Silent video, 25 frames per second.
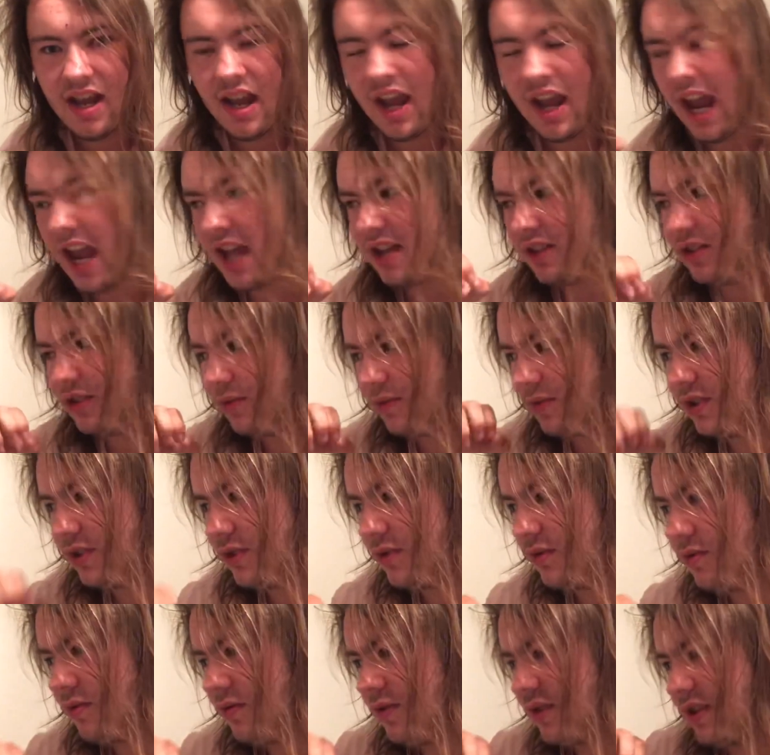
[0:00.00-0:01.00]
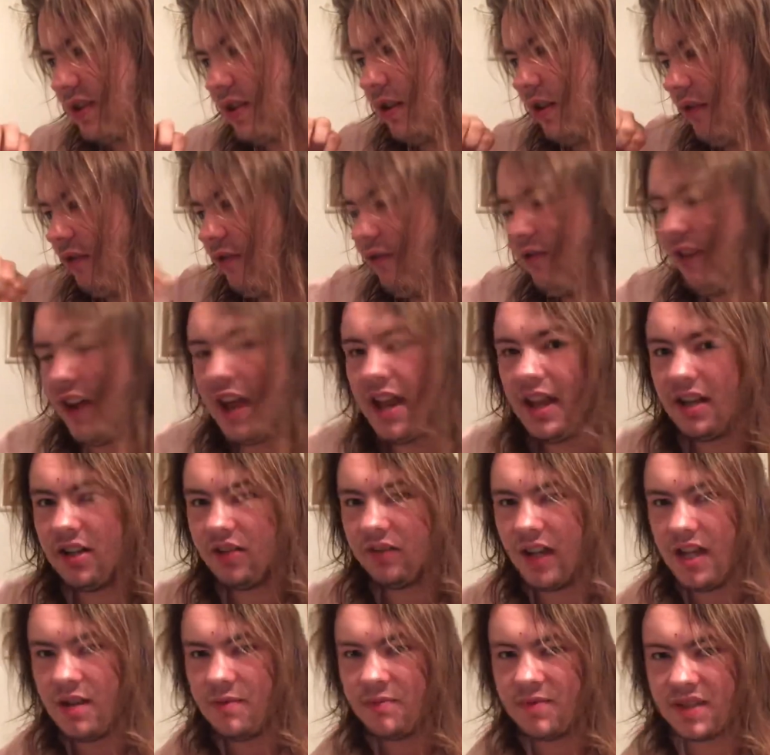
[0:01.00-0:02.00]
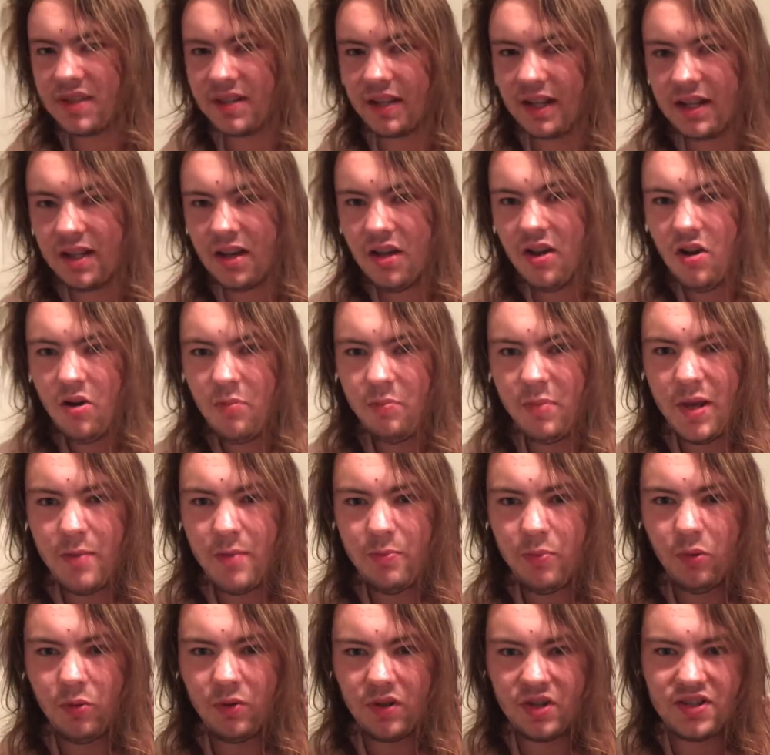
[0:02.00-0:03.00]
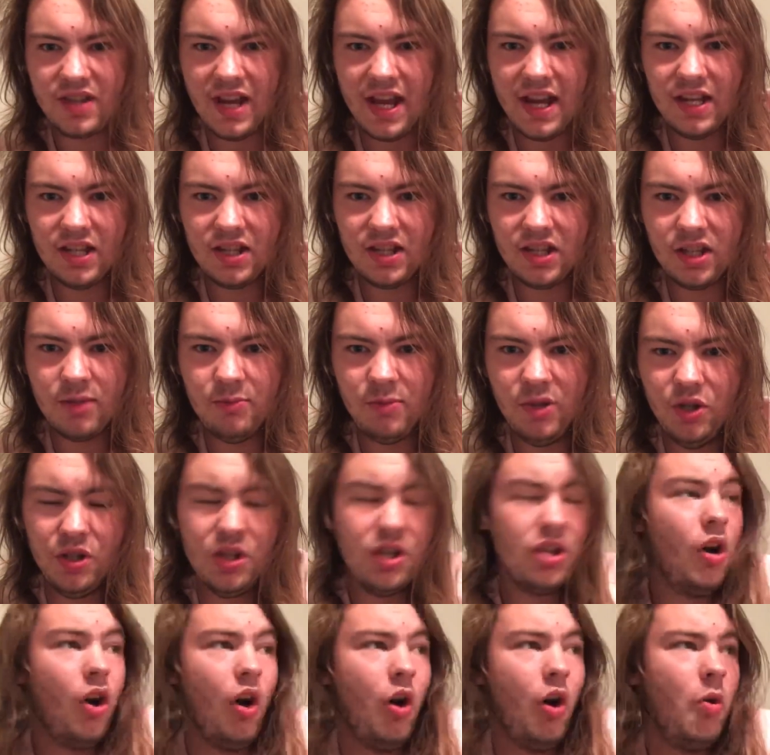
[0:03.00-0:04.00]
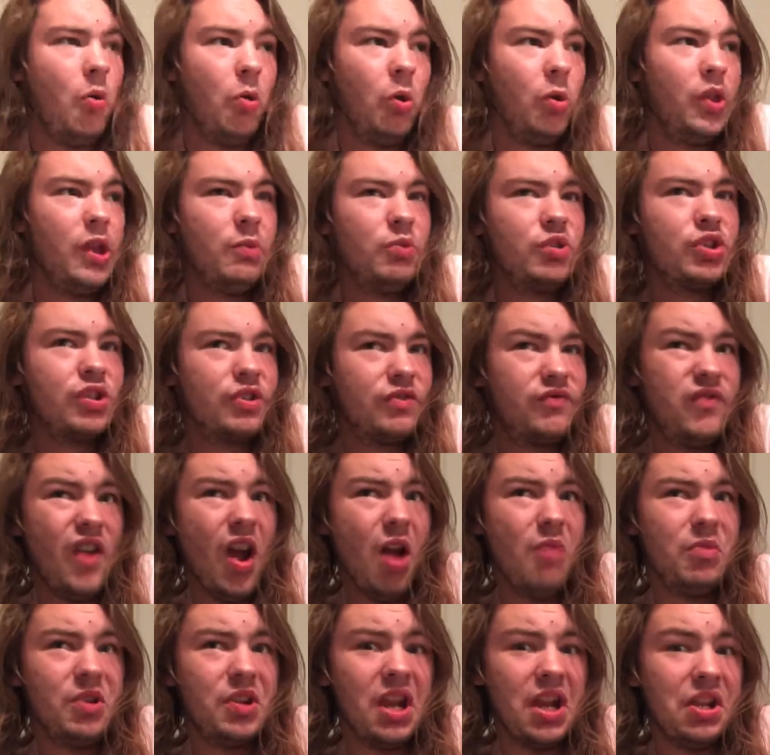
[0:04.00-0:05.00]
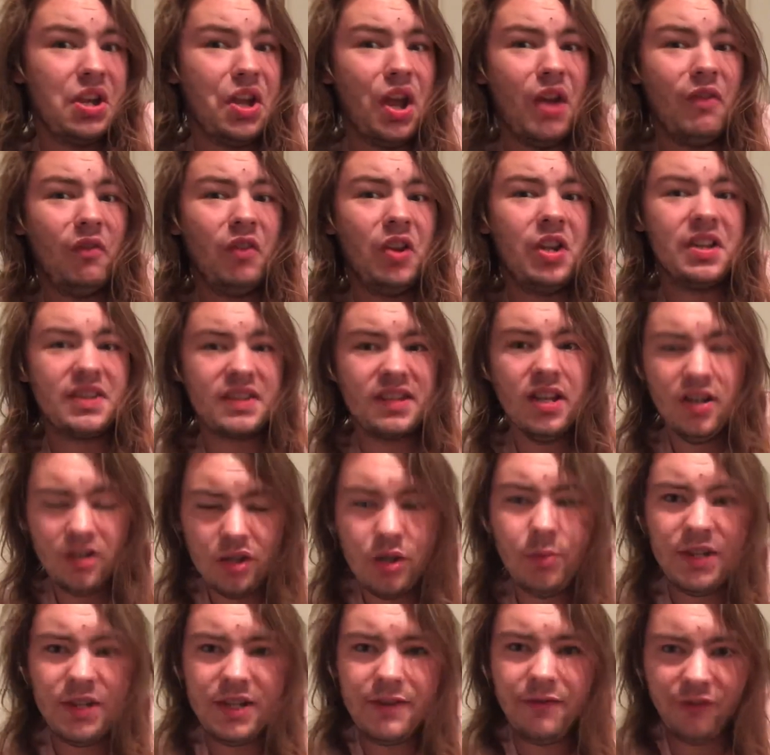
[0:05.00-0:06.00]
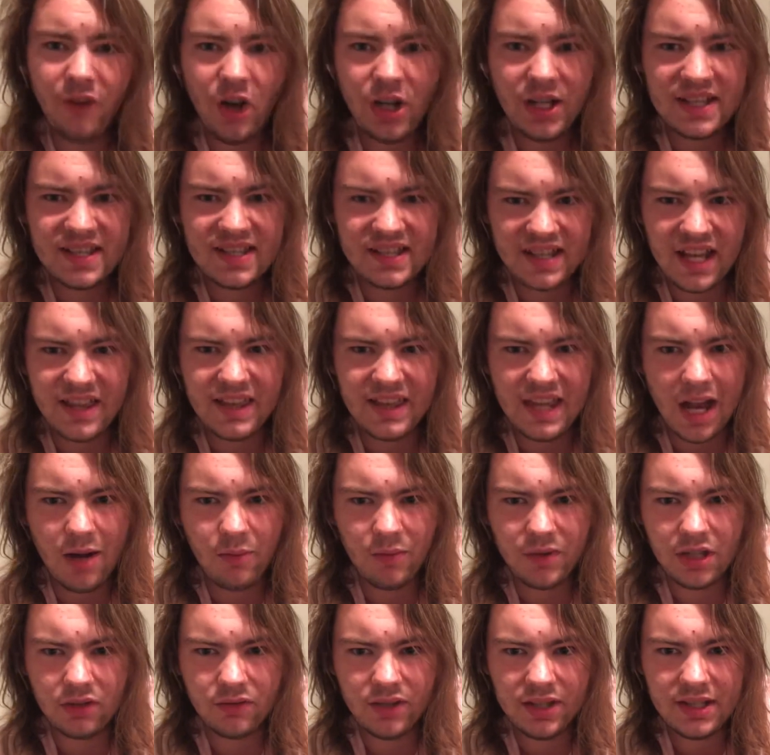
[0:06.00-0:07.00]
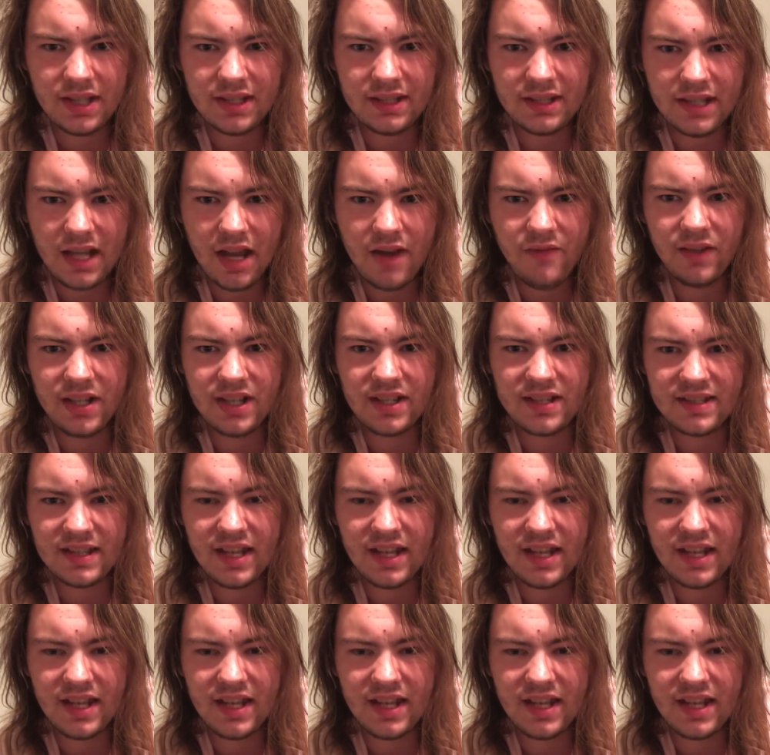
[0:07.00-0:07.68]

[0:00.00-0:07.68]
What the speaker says: And you used fake claims like people were saying in the community, oh, well, they were just fabricating evidence. Nobody fucking said that when they looked at the evidence.